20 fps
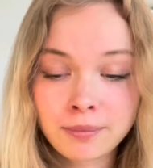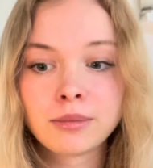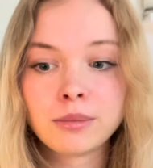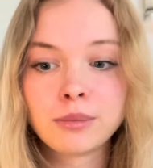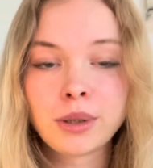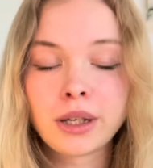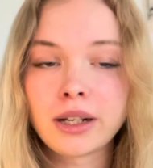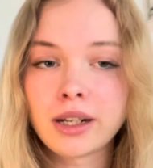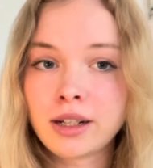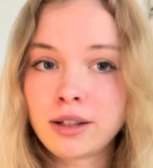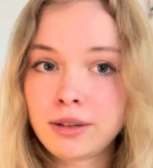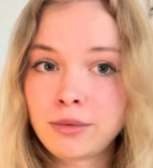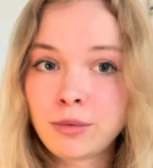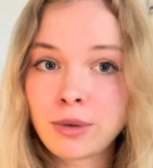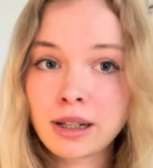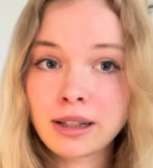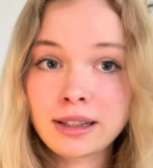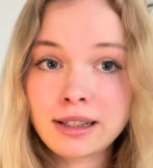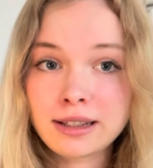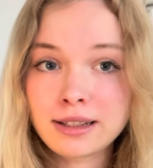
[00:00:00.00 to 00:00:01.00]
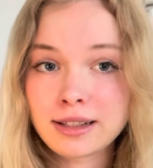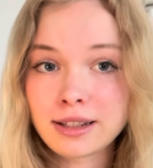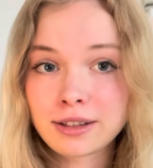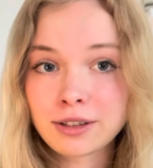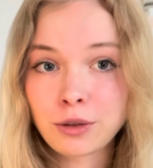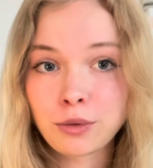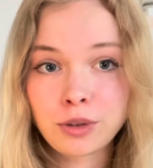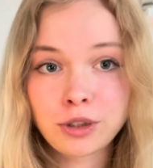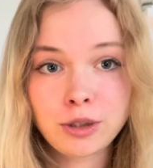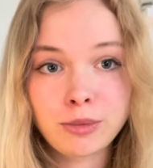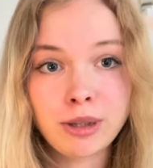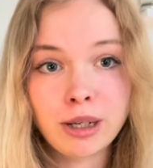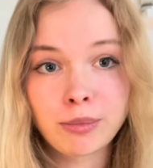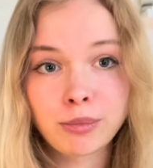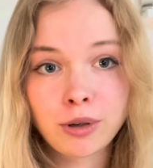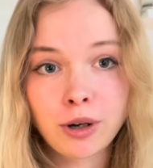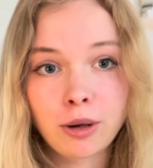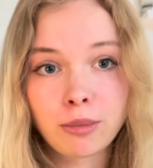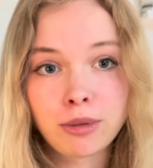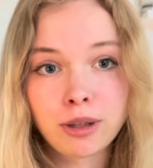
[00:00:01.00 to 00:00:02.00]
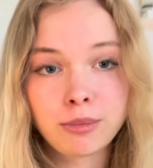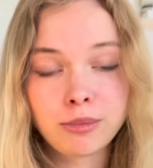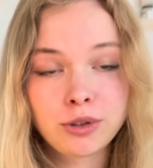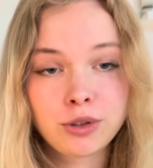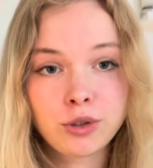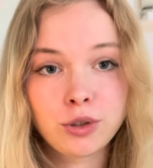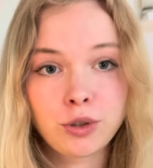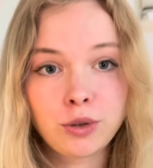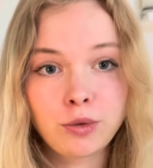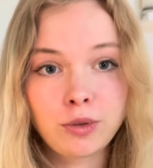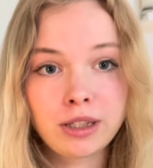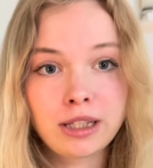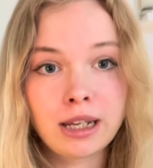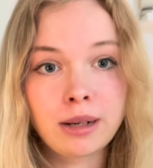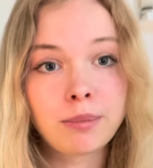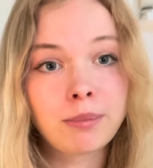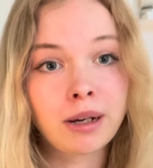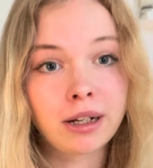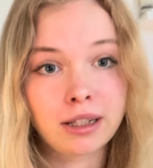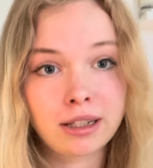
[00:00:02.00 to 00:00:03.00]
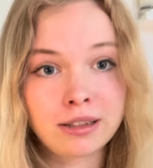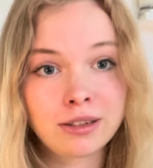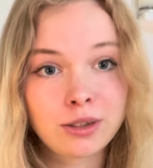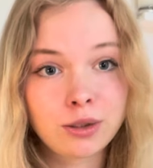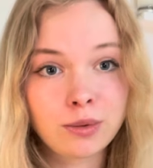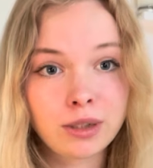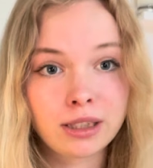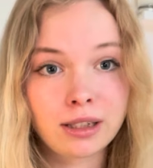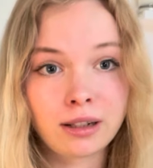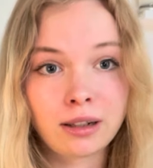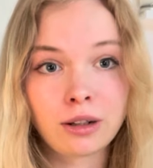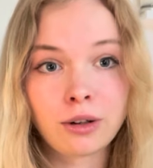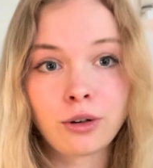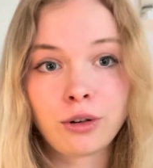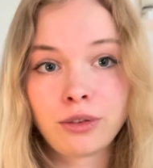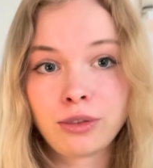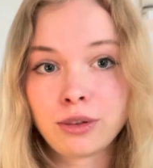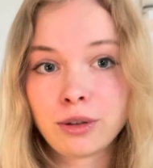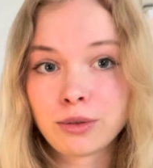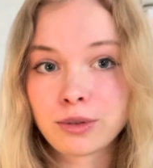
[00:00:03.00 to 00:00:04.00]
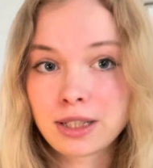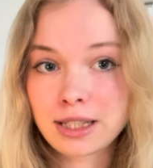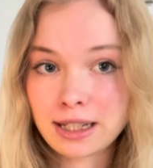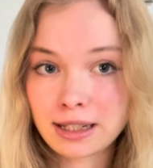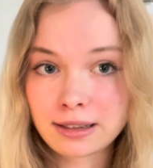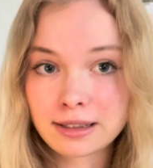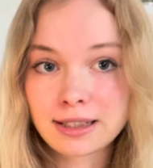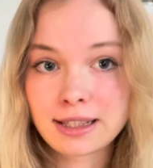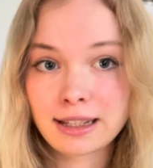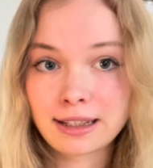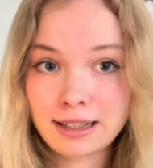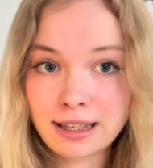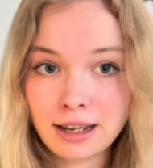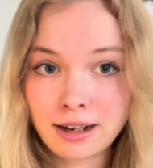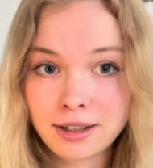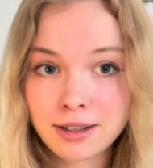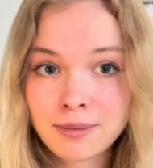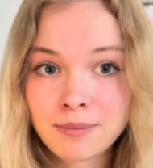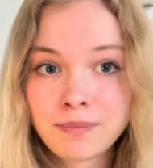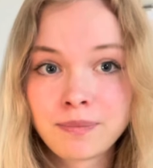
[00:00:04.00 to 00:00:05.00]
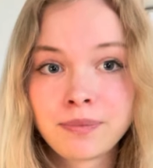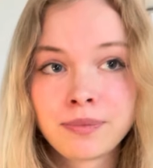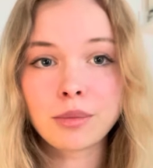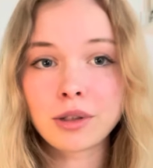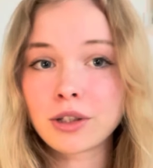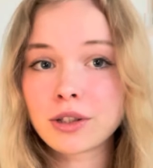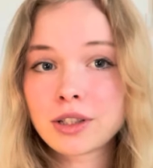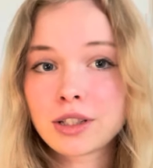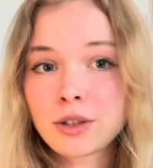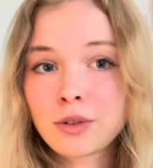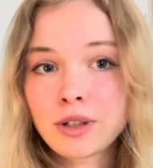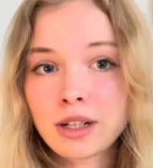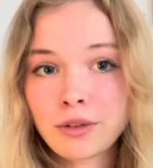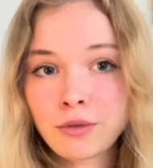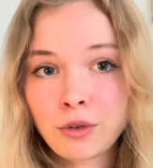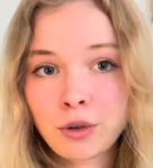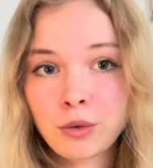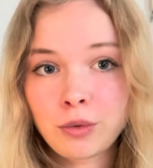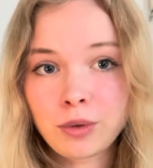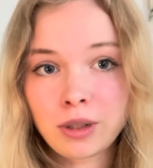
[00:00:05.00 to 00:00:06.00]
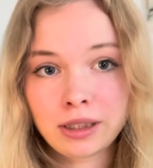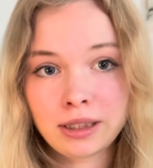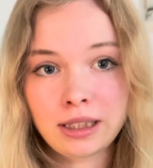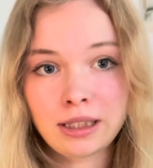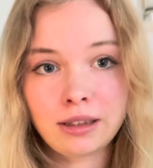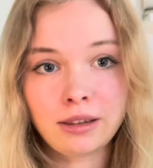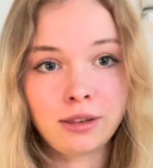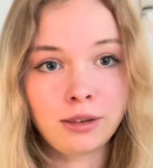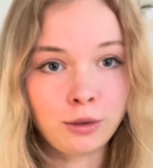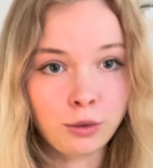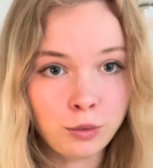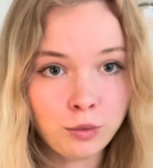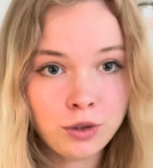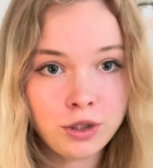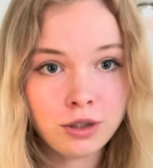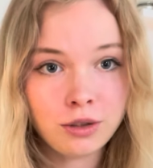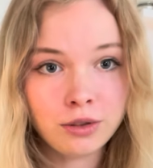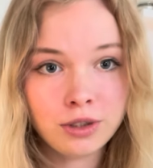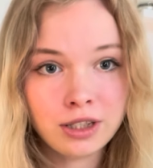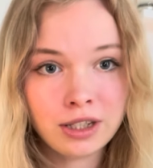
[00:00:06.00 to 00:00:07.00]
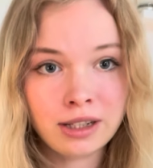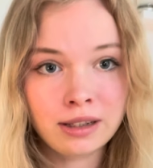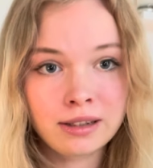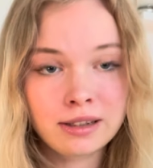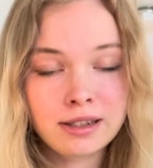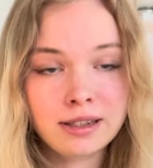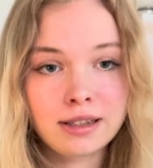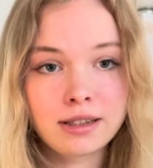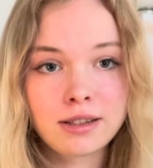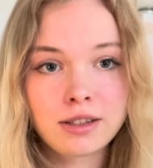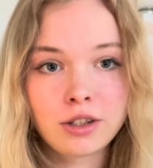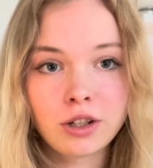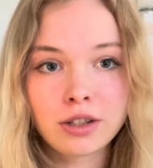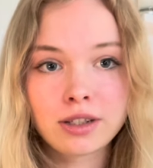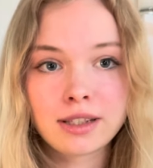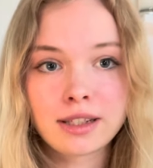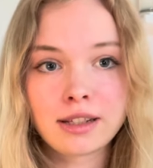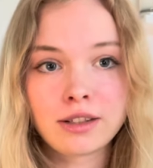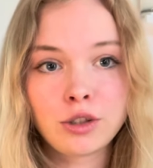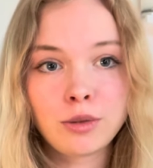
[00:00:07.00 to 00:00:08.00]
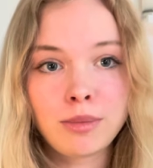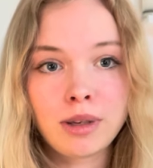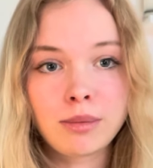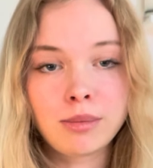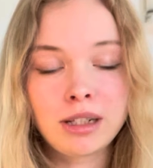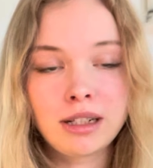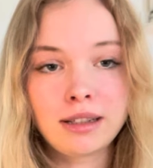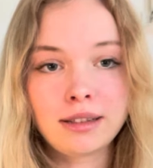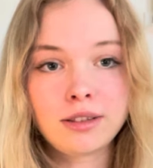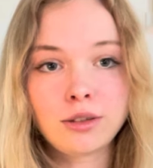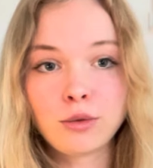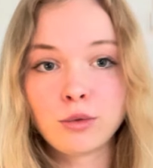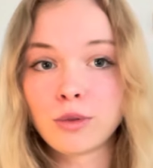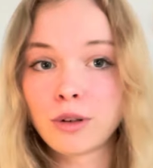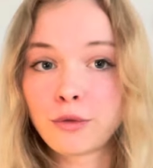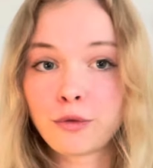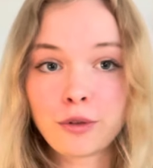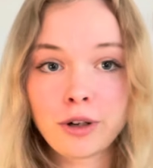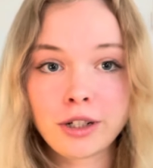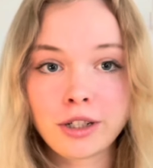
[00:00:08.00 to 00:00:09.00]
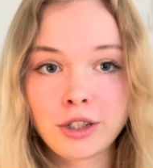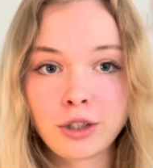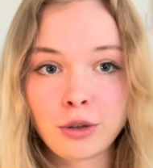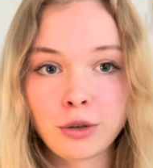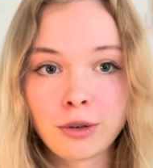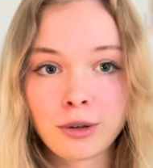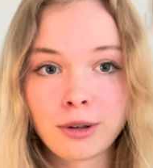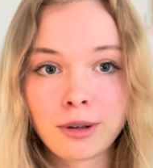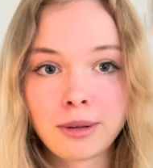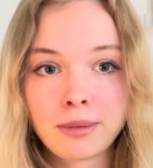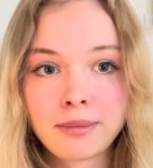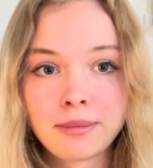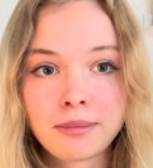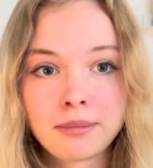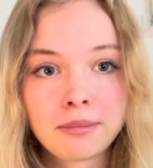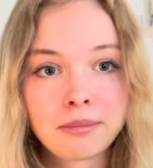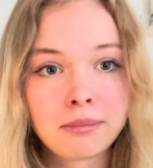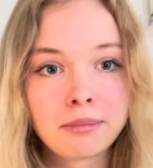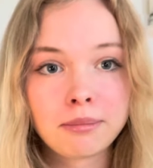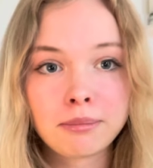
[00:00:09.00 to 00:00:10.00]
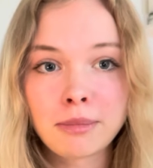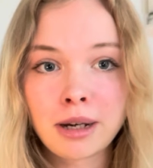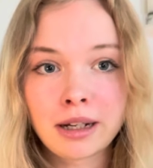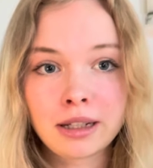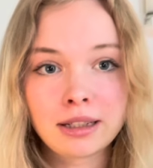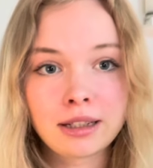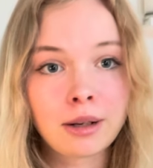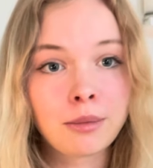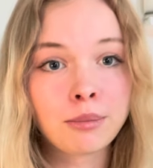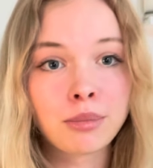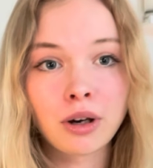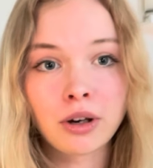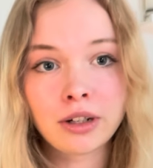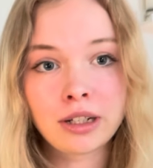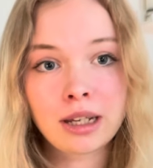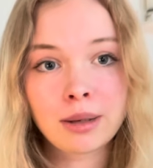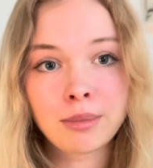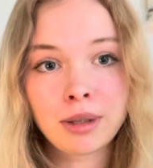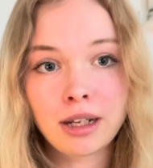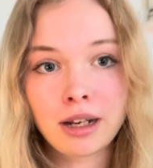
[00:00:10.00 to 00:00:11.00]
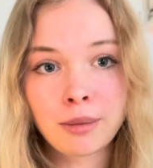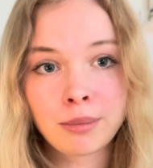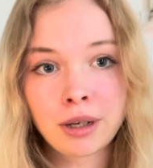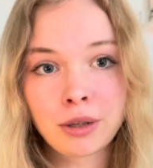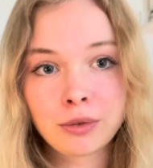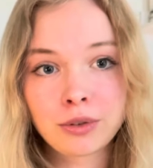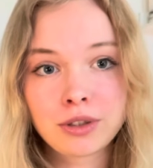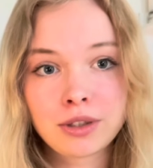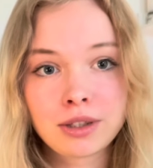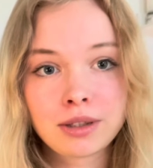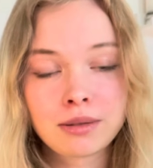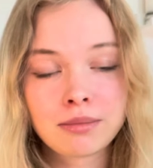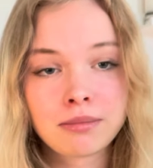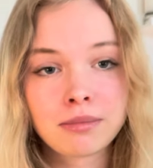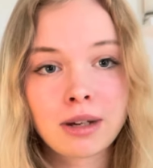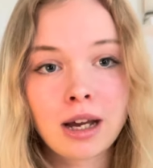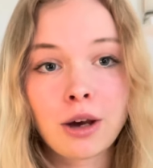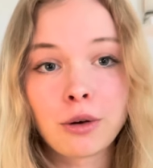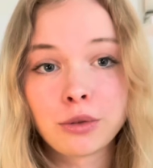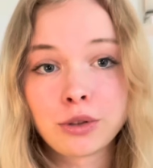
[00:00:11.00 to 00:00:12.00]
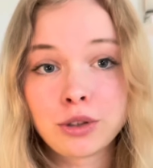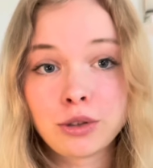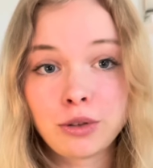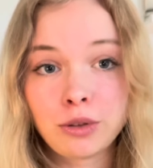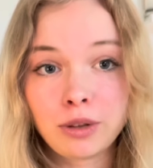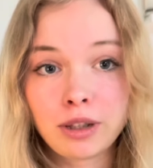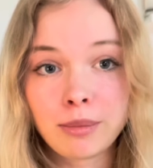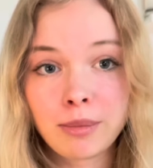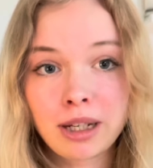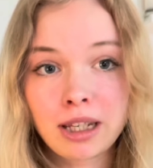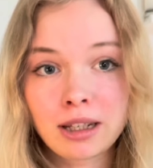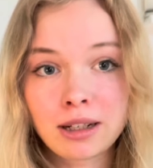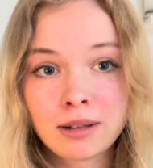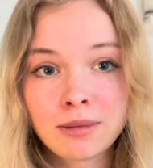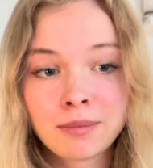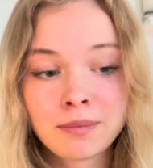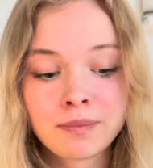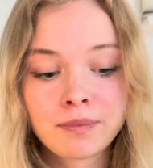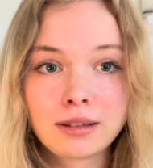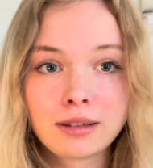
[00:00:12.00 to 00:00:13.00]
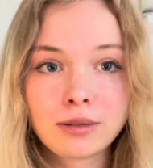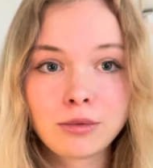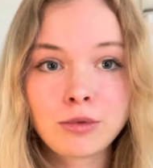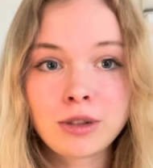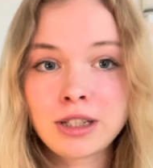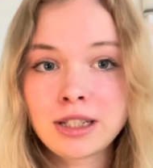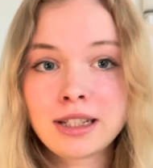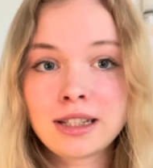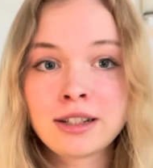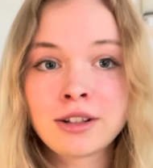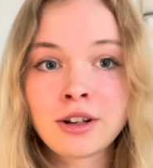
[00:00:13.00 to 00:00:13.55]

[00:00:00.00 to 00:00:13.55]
But it really isn't going to be a problem to get back into it and learn those skills again. Because you never really lose your skills, it's just that you maybe need to refresh your mind and body a bit about how to do them again. Which is